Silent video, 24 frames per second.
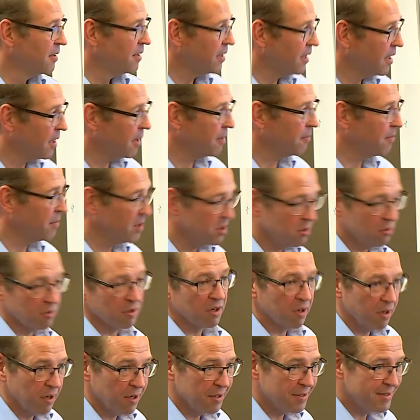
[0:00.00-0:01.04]
um, your
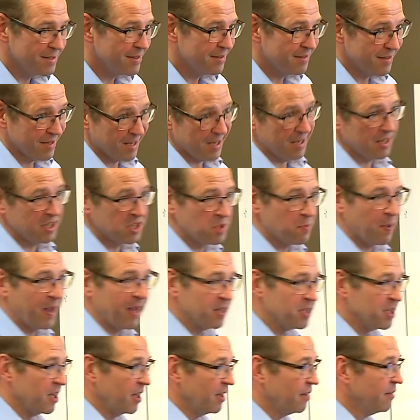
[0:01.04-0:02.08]
client's then
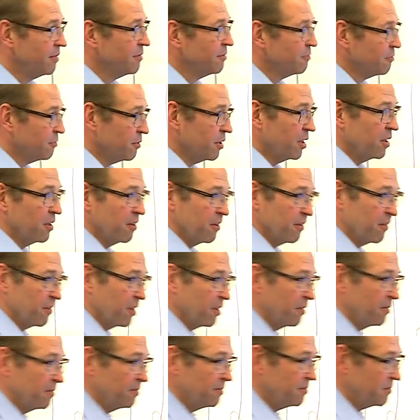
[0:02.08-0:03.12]
expecting rather
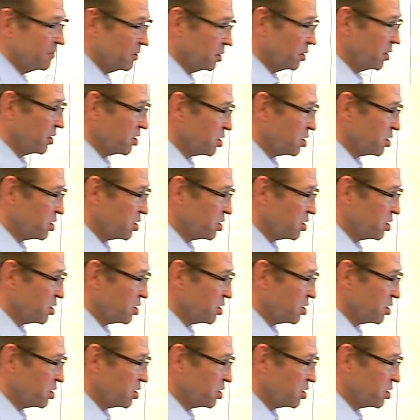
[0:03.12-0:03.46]
than not